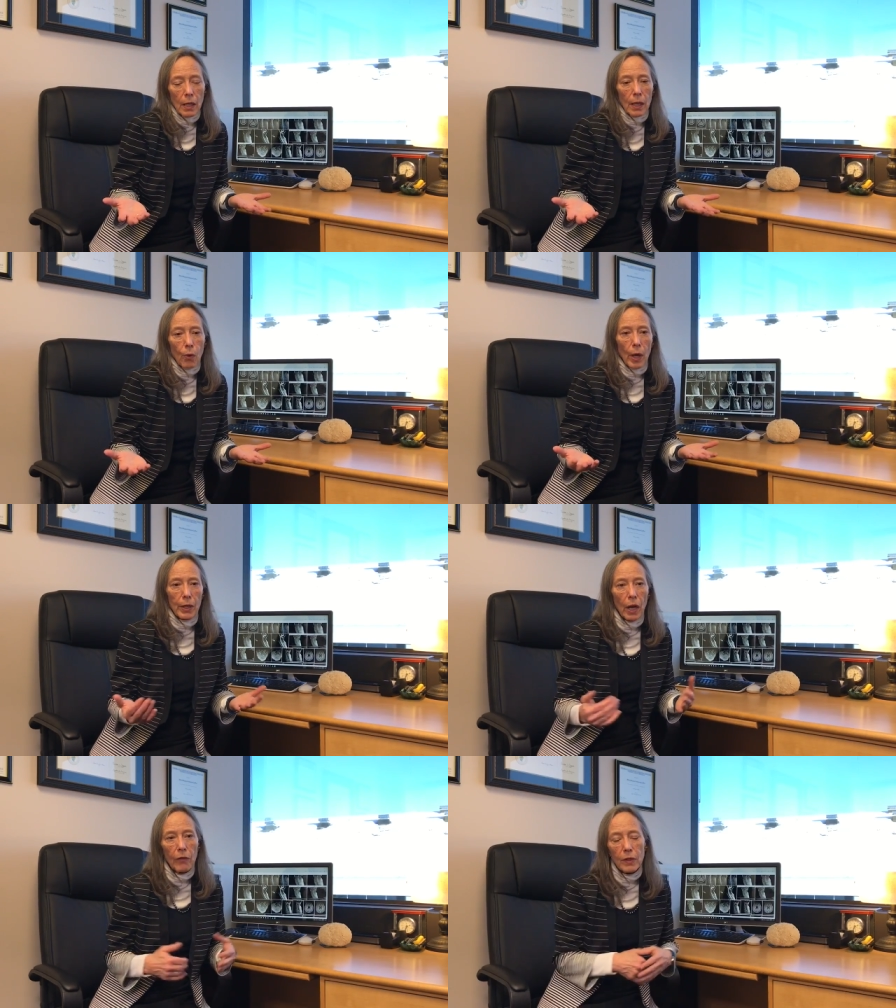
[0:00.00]
And
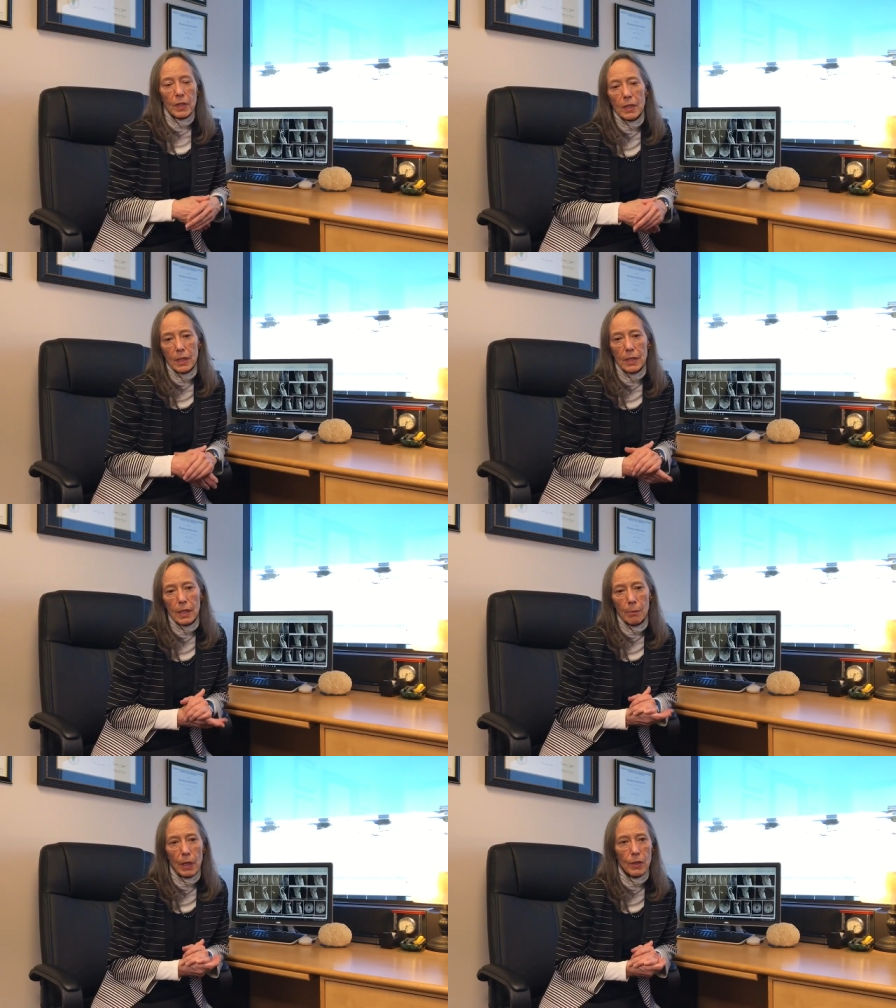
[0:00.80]
quite often, since
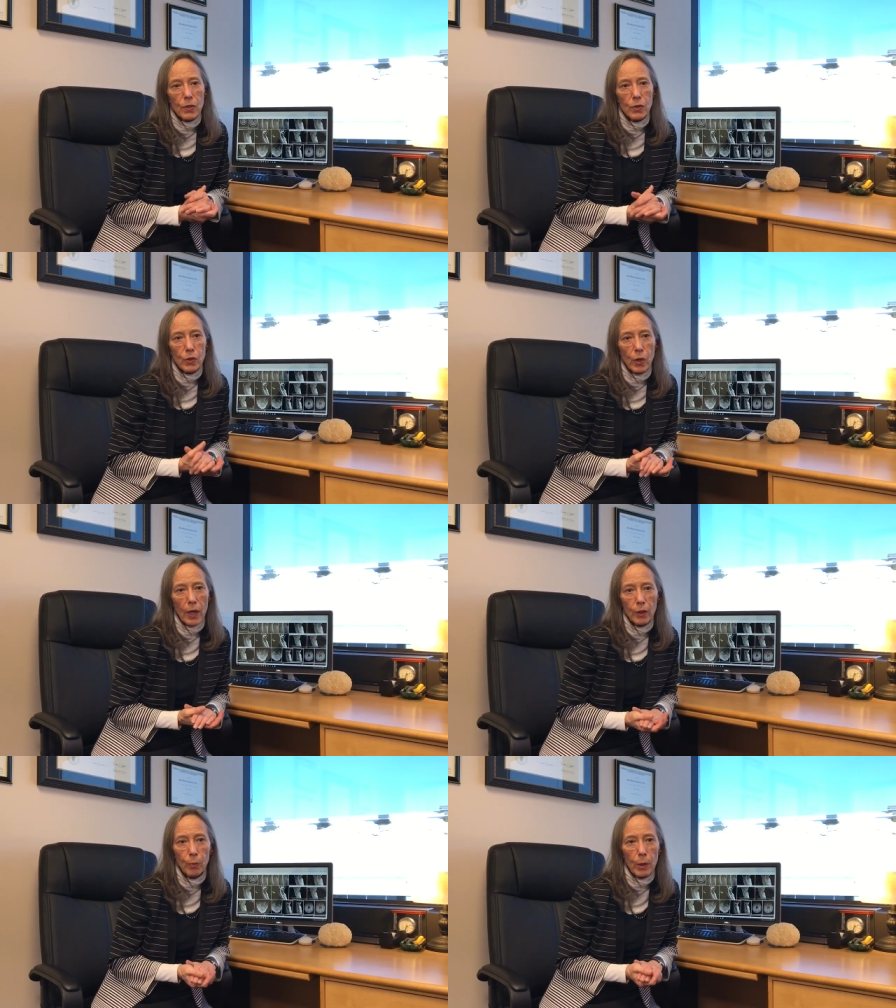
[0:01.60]
MS
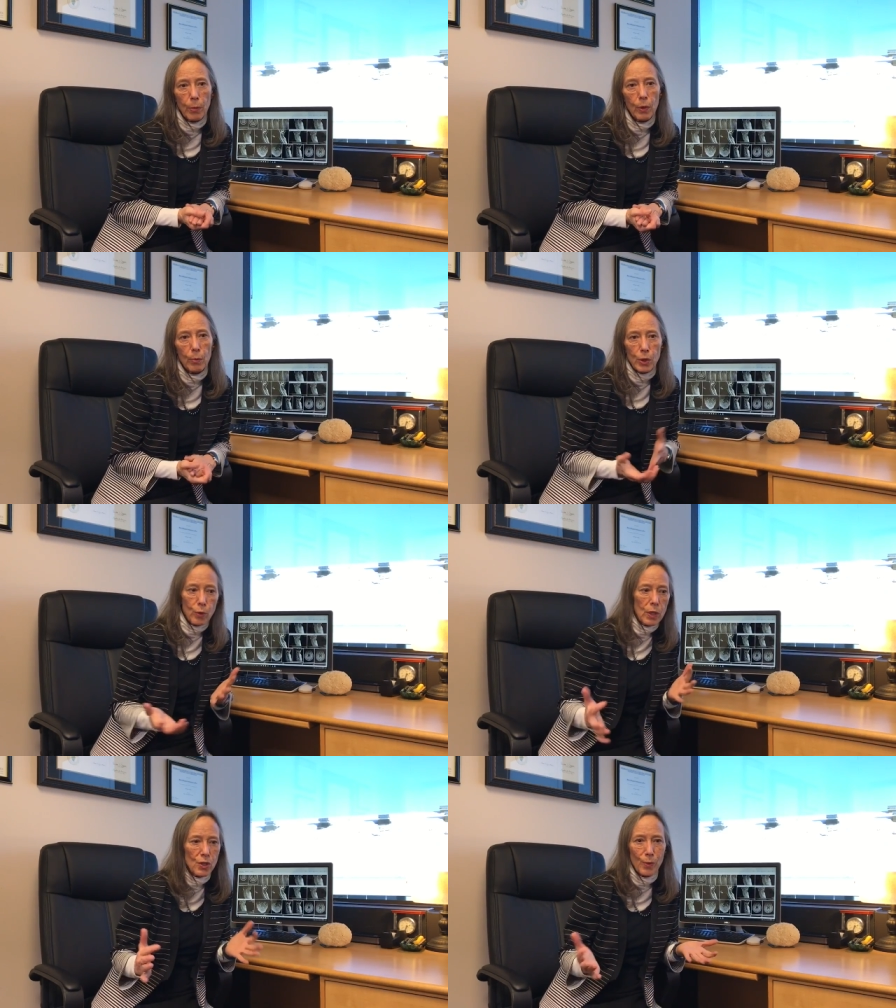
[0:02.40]
strikes people
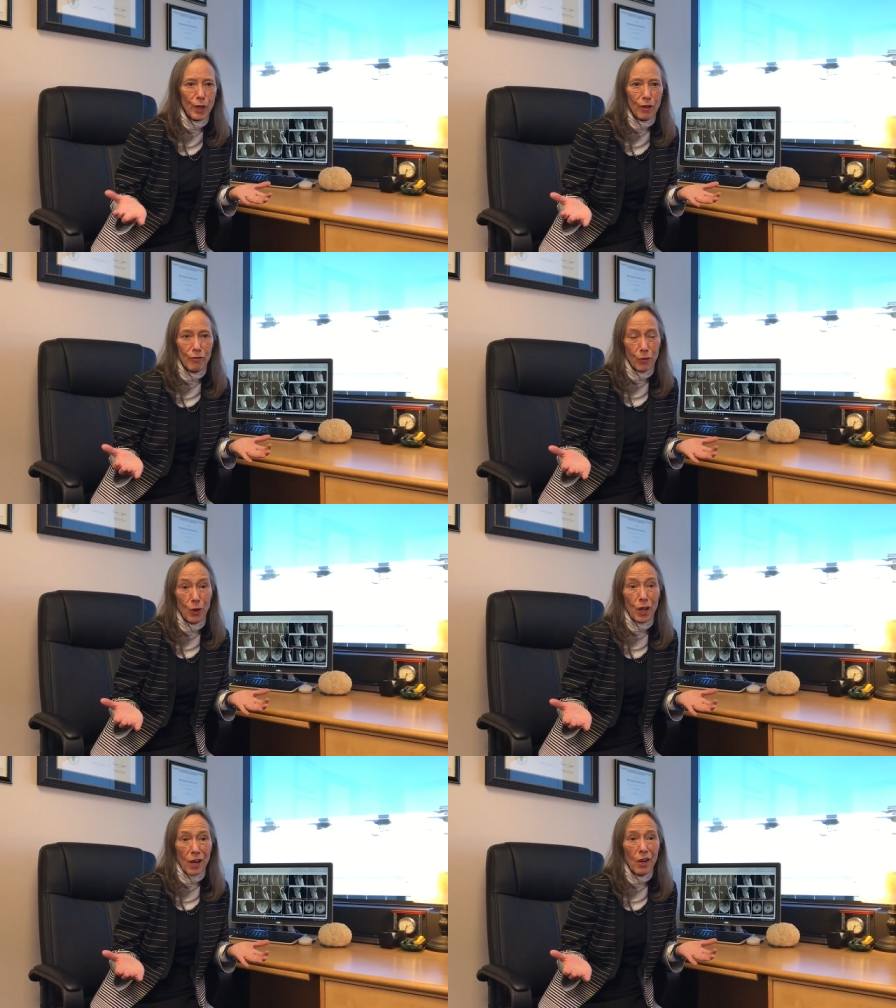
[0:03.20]
between 20 and
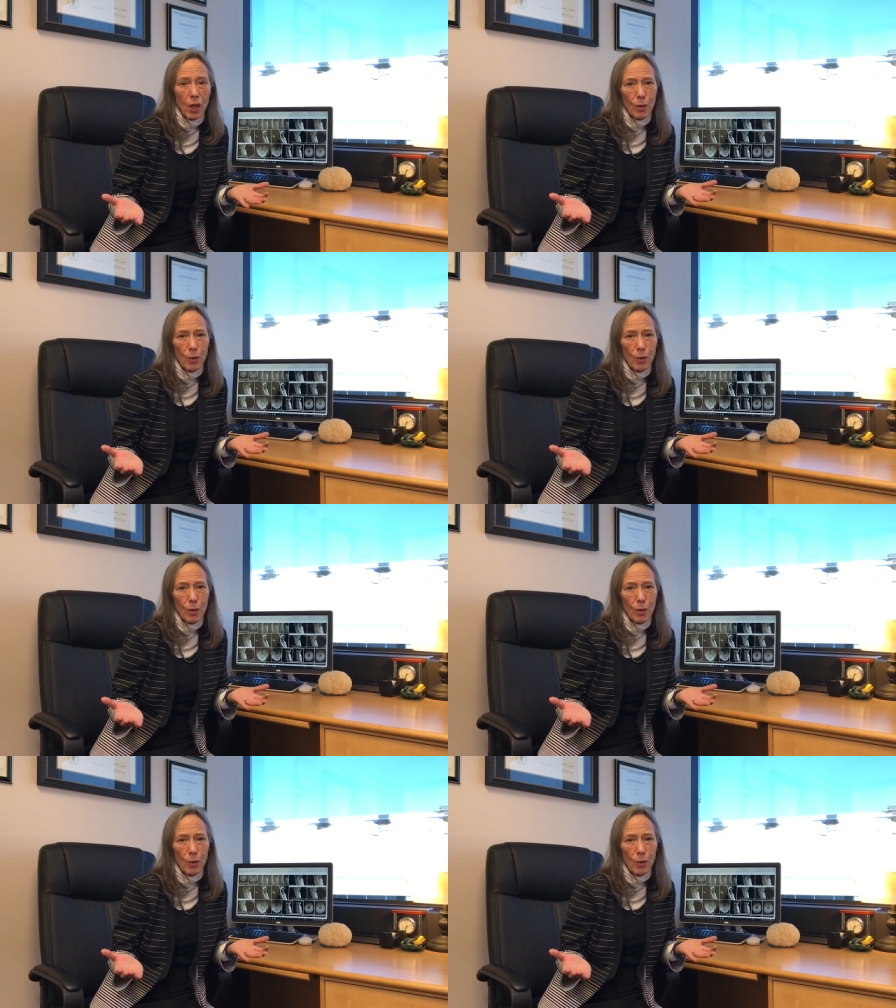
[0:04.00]
40,